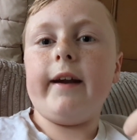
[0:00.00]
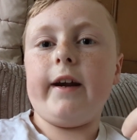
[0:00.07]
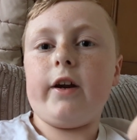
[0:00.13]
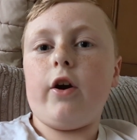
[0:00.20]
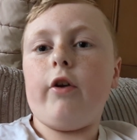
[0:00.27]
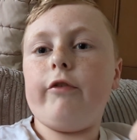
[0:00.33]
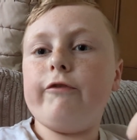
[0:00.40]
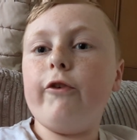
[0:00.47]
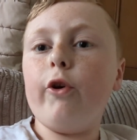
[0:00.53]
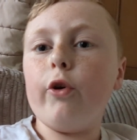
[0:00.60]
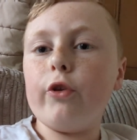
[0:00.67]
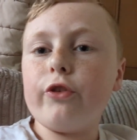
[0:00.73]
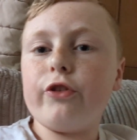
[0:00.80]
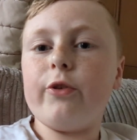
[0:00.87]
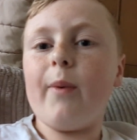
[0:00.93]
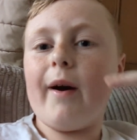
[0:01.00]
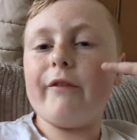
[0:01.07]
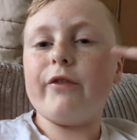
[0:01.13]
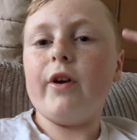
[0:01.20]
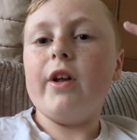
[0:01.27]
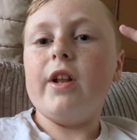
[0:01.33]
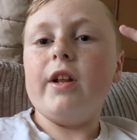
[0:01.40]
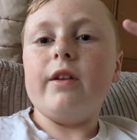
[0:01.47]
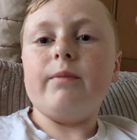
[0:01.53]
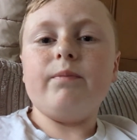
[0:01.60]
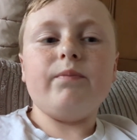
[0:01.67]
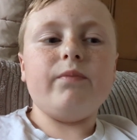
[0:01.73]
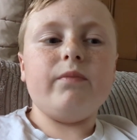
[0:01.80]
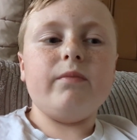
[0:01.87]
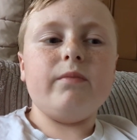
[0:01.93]
I got forced to have
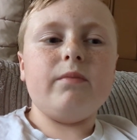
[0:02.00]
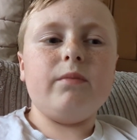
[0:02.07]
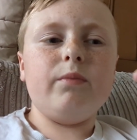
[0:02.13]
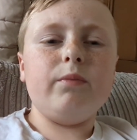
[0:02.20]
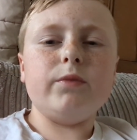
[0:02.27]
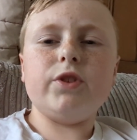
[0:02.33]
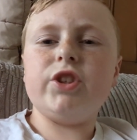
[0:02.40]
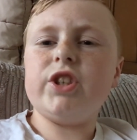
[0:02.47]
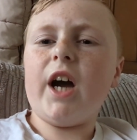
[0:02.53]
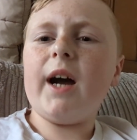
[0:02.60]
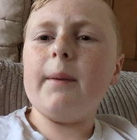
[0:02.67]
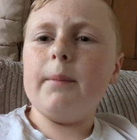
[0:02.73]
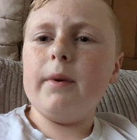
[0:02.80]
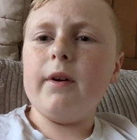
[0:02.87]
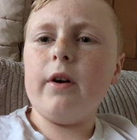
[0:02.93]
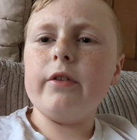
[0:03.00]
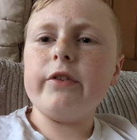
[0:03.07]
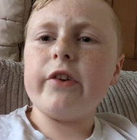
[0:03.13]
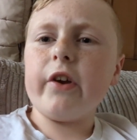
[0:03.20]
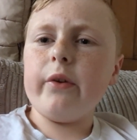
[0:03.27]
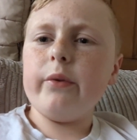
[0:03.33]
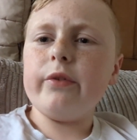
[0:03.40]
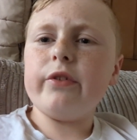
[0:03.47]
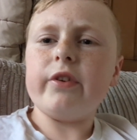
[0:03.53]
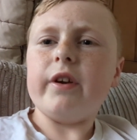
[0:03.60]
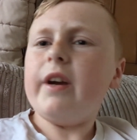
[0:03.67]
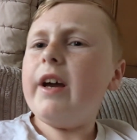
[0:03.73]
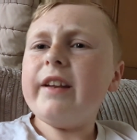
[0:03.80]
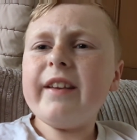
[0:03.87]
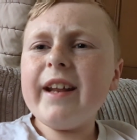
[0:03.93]
jam on toast.
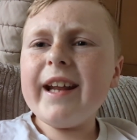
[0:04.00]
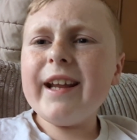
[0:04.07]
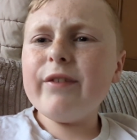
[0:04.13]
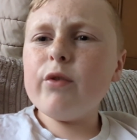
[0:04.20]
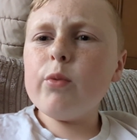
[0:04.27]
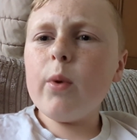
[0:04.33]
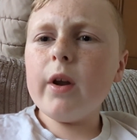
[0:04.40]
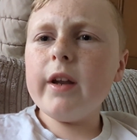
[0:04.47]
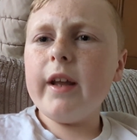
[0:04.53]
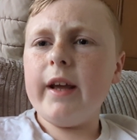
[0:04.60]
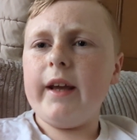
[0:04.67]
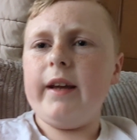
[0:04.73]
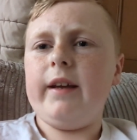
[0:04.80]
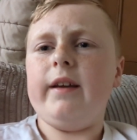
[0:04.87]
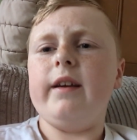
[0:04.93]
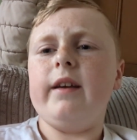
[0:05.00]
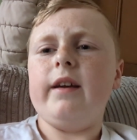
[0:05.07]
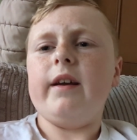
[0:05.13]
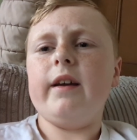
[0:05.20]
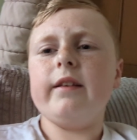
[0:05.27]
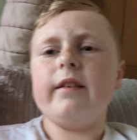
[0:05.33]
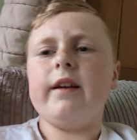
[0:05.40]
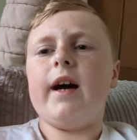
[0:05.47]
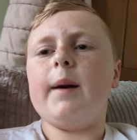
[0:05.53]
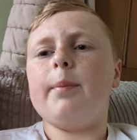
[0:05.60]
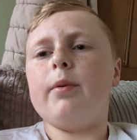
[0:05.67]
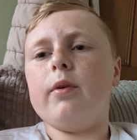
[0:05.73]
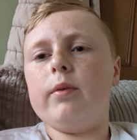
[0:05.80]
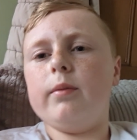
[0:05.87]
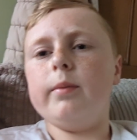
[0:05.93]
I didn't even want it. And an
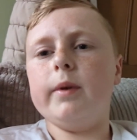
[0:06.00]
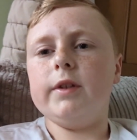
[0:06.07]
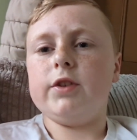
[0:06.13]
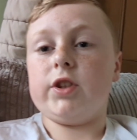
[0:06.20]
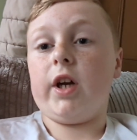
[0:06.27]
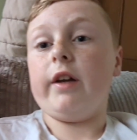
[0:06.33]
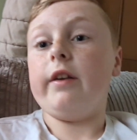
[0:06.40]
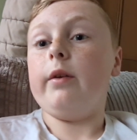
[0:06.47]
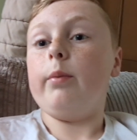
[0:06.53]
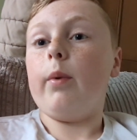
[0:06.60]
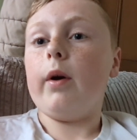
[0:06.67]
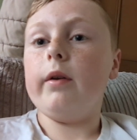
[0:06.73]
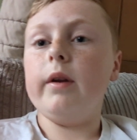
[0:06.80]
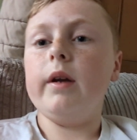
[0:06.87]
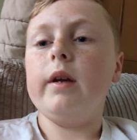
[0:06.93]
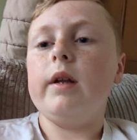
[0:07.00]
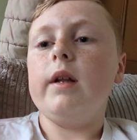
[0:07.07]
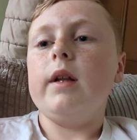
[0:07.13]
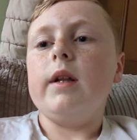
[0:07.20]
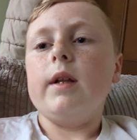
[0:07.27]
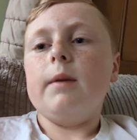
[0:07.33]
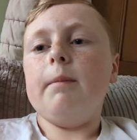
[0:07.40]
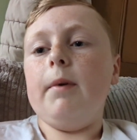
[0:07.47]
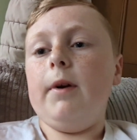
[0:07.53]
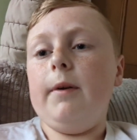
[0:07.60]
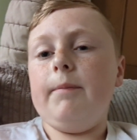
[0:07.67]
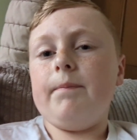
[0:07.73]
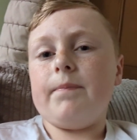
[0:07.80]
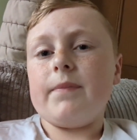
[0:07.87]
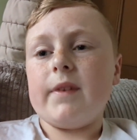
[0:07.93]
apple, which I did want.
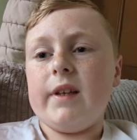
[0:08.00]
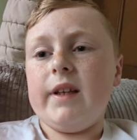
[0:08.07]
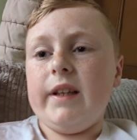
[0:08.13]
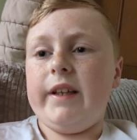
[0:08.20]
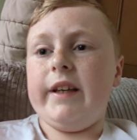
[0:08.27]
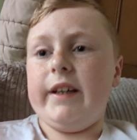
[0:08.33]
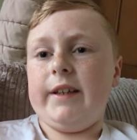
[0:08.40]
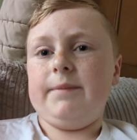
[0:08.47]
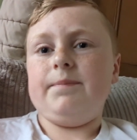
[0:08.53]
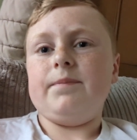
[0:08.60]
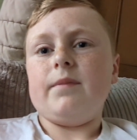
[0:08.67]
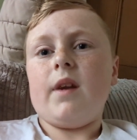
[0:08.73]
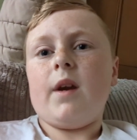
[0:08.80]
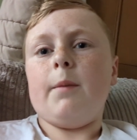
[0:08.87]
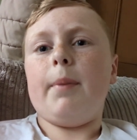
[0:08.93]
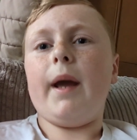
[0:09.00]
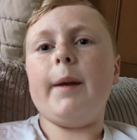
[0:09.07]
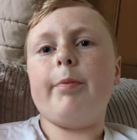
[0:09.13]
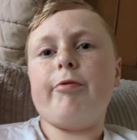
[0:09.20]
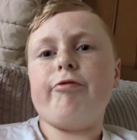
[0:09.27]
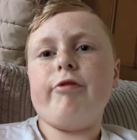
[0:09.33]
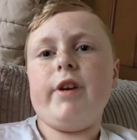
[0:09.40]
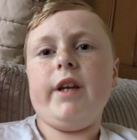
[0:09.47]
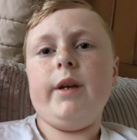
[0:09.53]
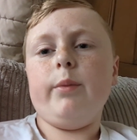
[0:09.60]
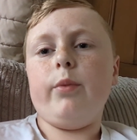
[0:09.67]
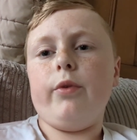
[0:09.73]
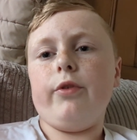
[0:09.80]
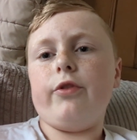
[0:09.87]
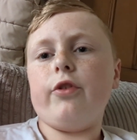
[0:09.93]
But yeah, Paper Free
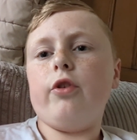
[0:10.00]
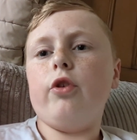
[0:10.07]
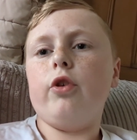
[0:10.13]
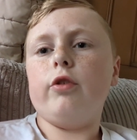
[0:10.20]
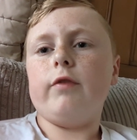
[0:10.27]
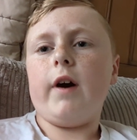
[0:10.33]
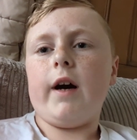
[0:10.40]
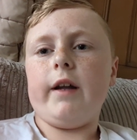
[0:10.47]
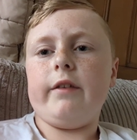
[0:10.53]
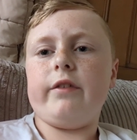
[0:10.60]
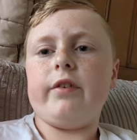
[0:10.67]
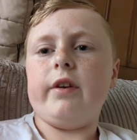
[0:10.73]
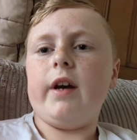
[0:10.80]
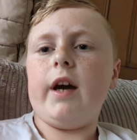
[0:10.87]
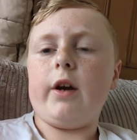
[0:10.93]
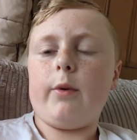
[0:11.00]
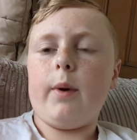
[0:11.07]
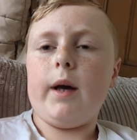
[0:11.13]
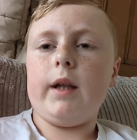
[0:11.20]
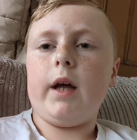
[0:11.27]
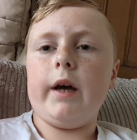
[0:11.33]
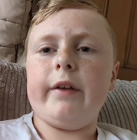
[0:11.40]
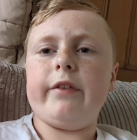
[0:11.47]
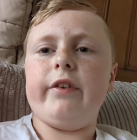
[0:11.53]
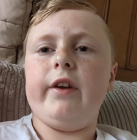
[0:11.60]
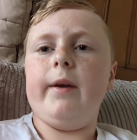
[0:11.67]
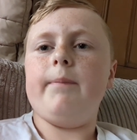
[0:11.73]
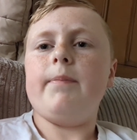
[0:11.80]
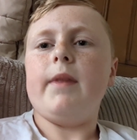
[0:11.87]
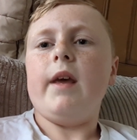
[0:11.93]
was alright. I quite liked
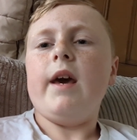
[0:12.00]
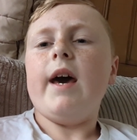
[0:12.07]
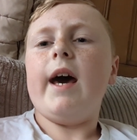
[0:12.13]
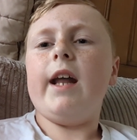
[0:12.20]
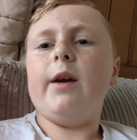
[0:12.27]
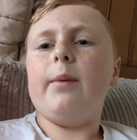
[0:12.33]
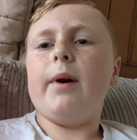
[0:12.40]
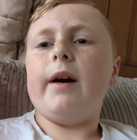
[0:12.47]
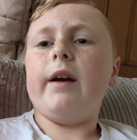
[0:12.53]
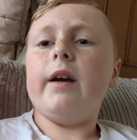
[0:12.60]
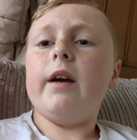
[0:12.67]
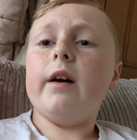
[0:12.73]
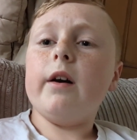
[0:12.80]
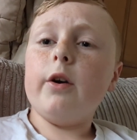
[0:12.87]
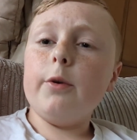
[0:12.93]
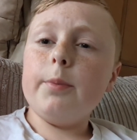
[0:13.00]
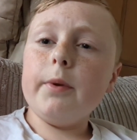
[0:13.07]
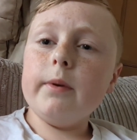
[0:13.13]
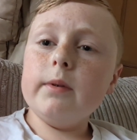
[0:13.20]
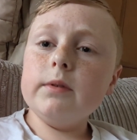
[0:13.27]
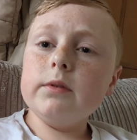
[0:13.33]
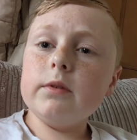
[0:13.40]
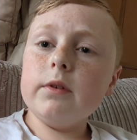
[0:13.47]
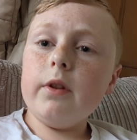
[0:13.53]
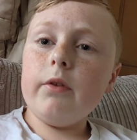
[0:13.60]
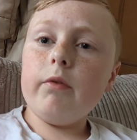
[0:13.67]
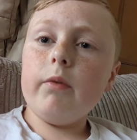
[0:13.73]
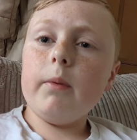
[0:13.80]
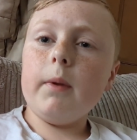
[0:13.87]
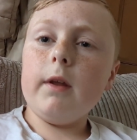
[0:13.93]
it. Anyway, I hope you enjoyed this
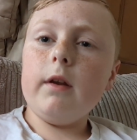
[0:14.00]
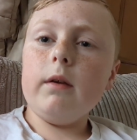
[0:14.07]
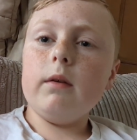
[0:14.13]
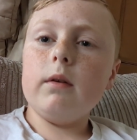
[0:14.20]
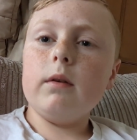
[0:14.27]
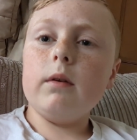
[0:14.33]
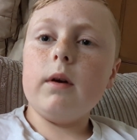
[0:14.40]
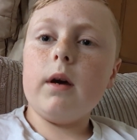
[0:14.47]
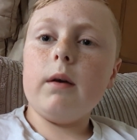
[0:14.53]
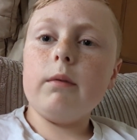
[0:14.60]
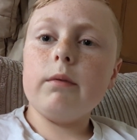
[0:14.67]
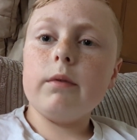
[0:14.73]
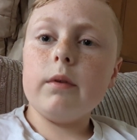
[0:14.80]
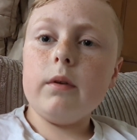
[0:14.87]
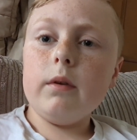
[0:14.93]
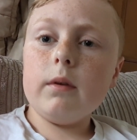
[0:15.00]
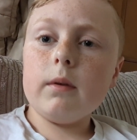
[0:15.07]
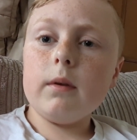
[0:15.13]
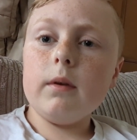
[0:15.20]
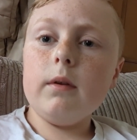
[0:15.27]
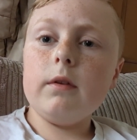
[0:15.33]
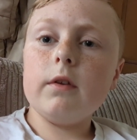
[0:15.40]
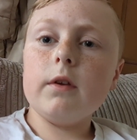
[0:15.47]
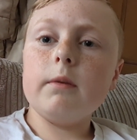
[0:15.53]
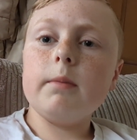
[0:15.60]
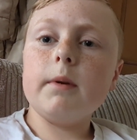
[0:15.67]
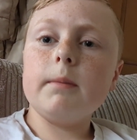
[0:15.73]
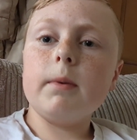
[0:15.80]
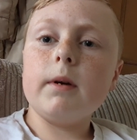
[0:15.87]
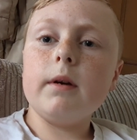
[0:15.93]
video. I'll see you later.
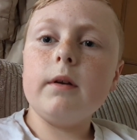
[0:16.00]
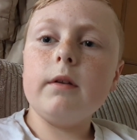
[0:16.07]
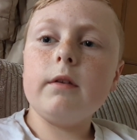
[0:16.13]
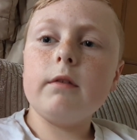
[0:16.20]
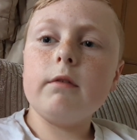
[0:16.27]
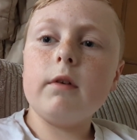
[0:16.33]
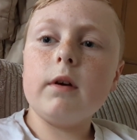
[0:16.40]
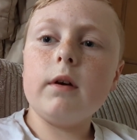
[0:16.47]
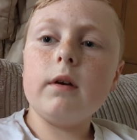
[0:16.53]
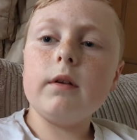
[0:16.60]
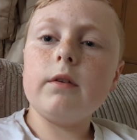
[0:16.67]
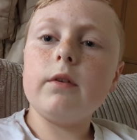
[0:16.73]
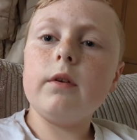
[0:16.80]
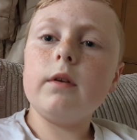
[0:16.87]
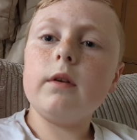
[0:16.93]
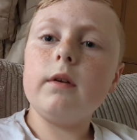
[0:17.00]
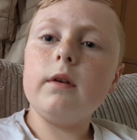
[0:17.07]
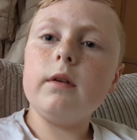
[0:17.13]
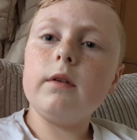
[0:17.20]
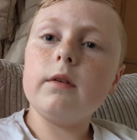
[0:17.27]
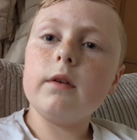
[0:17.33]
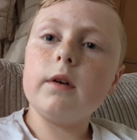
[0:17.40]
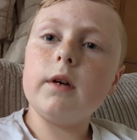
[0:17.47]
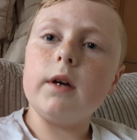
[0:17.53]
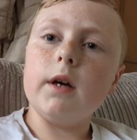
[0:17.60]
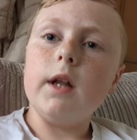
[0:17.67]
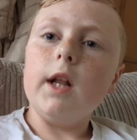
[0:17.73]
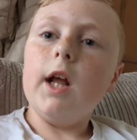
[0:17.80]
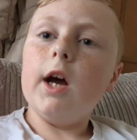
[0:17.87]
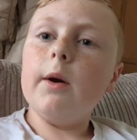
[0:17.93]
Bye bye. Ta-ra. See you later.
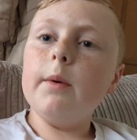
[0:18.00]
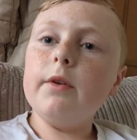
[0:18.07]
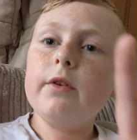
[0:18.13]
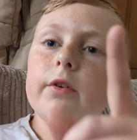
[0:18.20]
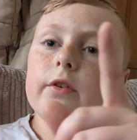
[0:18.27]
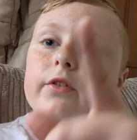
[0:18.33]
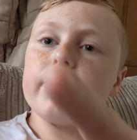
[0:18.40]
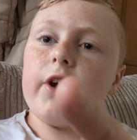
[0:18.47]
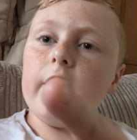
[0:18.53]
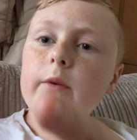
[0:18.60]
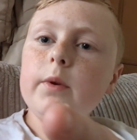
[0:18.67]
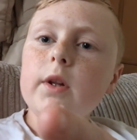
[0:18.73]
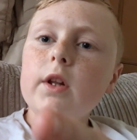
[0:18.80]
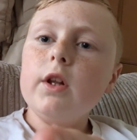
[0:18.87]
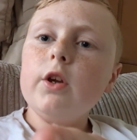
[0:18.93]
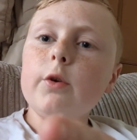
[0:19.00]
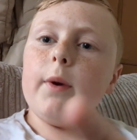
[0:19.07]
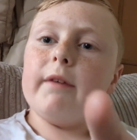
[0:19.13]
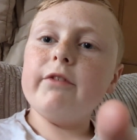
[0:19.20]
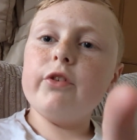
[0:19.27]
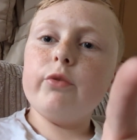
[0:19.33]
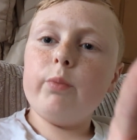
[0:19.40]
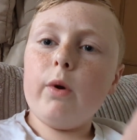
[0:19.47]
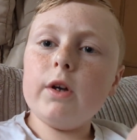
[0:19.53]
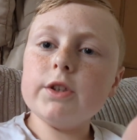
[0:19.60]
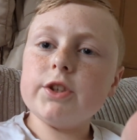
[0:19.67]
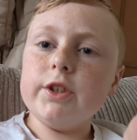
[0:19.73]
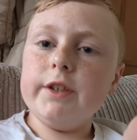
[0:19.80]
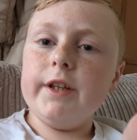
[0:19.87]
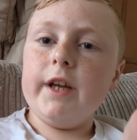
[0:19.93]
Oh, and also, whoever's
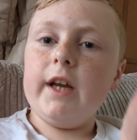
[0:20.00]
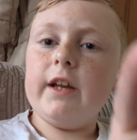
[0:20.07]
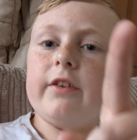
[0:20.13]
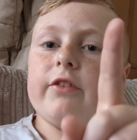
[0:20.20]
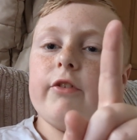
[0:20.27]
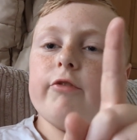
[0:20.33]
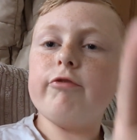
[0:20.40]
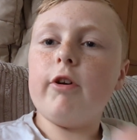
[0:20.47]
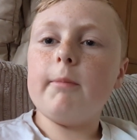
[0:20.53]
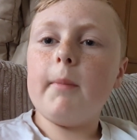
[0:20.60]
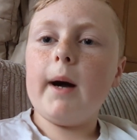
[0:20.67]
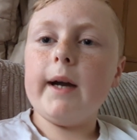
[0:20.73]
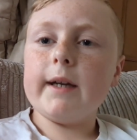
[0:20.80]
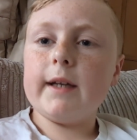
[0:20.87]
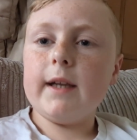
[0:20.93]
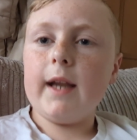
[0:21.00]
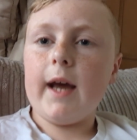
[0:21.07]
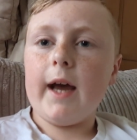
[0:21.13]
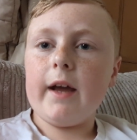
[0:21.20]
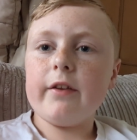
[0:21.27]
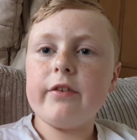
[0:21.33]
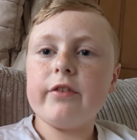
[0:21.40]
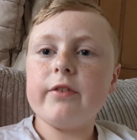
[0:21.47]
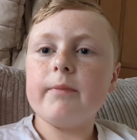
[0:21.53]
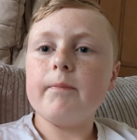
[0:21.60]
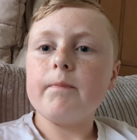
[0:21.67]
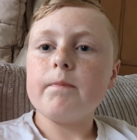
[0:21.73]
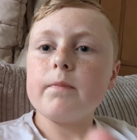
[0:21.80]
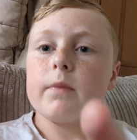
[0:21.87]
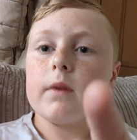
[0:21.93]
watching this from my class,
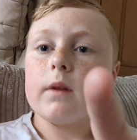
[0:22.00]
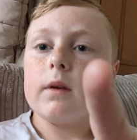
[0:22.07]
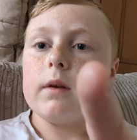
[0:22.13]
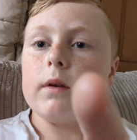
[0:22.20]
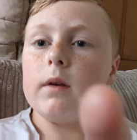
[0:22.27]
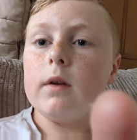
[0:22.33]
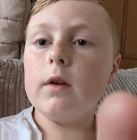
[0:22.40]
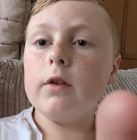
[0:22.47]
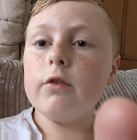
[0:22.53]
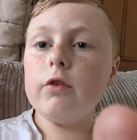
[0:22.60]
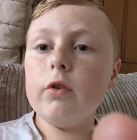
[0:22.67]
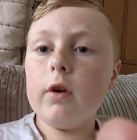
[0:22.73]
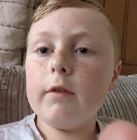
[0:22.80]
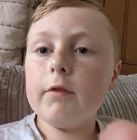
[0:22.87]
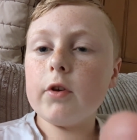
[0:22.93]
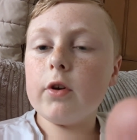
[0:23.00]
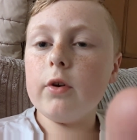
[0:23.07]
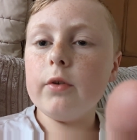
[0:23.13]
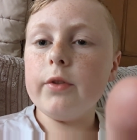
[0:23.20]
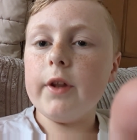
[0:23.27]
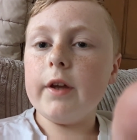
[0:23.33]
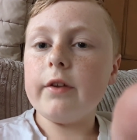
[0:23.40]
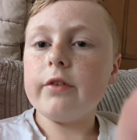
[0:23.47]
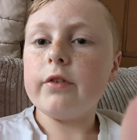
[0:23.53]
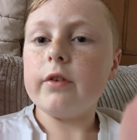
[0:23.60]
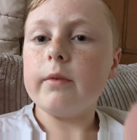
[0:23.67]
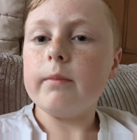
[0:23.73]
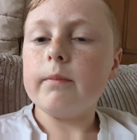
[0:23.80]
do not record this.